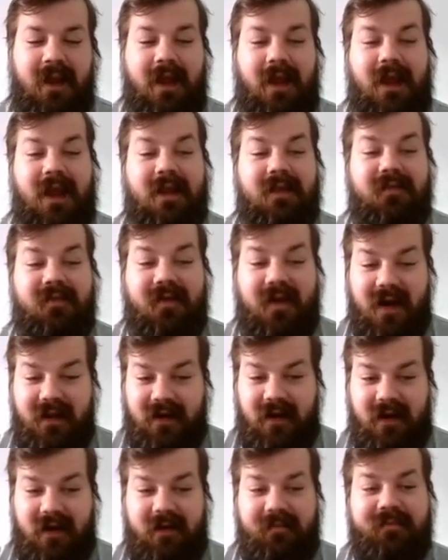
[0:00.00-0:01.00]
And
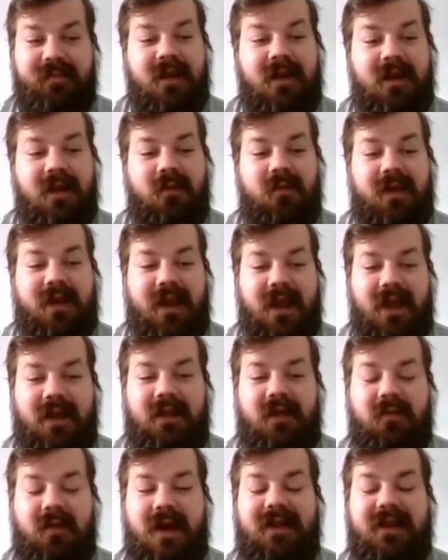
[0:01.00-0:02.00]
finally, we
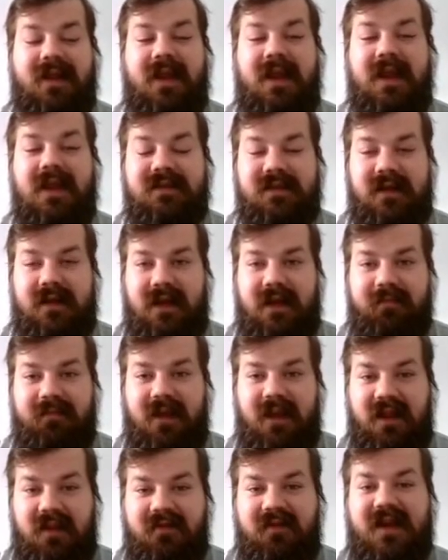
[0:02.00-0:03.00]
can quite easily
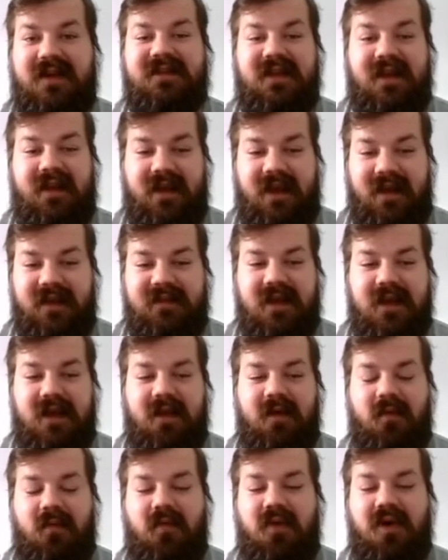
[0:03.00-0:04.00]
investigate
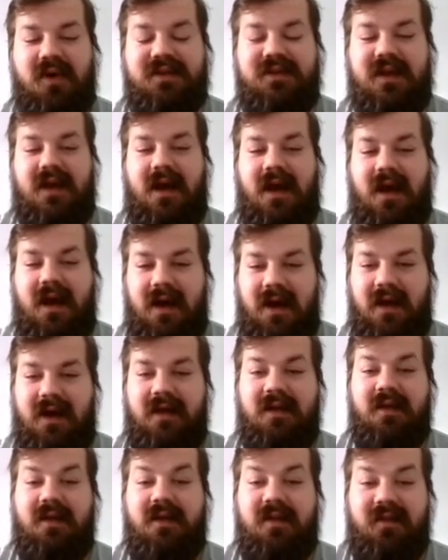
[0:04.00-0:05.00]
what
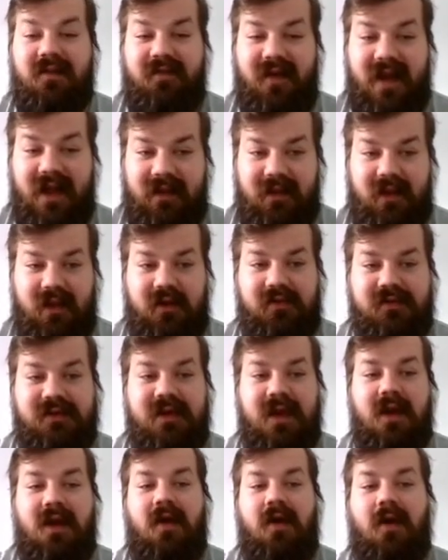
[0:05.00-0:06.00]
are the values
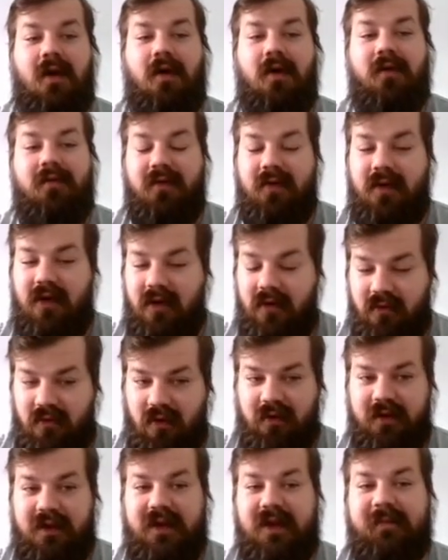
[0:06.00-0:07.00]
of
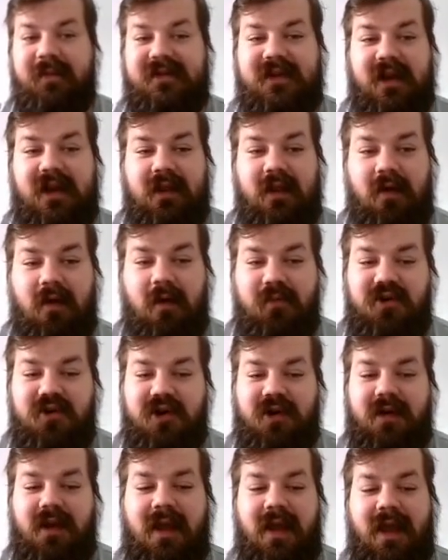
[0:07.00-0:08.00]
rolling a particular
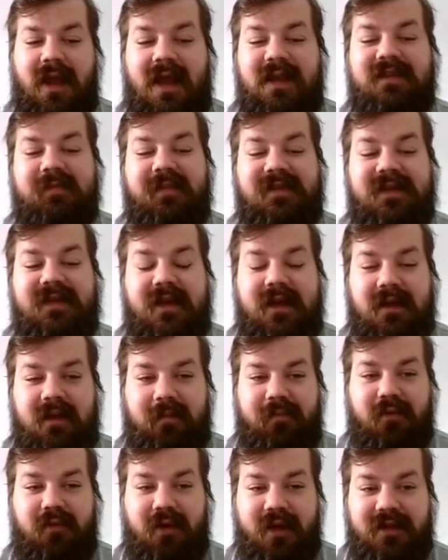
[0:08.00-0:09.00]
option at a particular
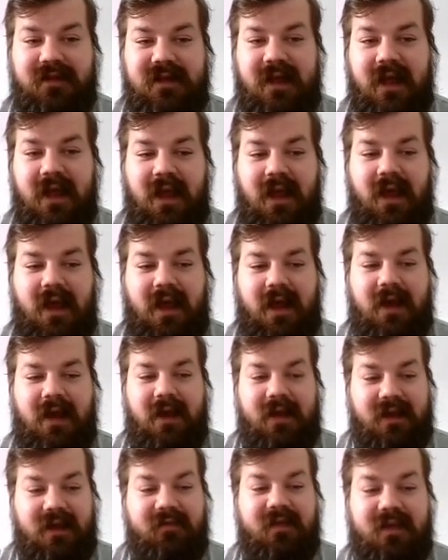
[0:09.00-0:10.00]
point,
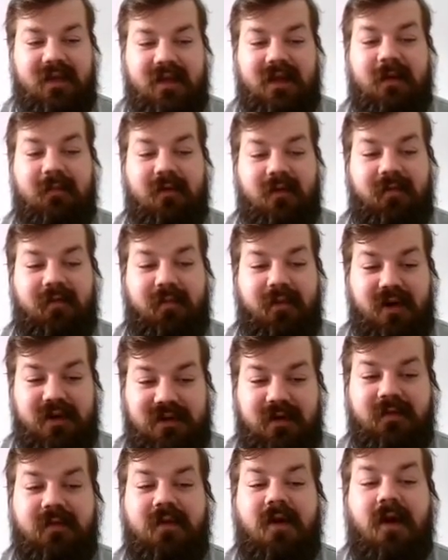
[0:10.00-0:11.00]
uh, given the number of
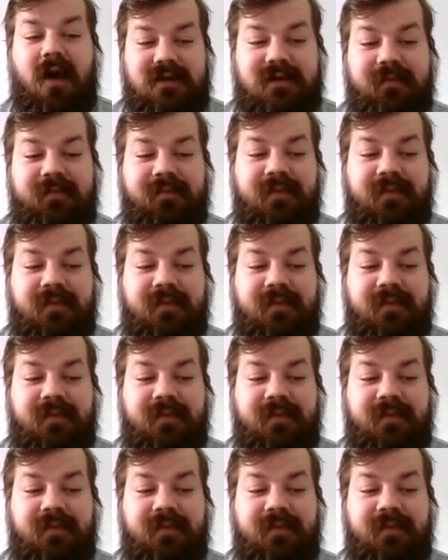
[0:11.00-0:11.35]
points you've got.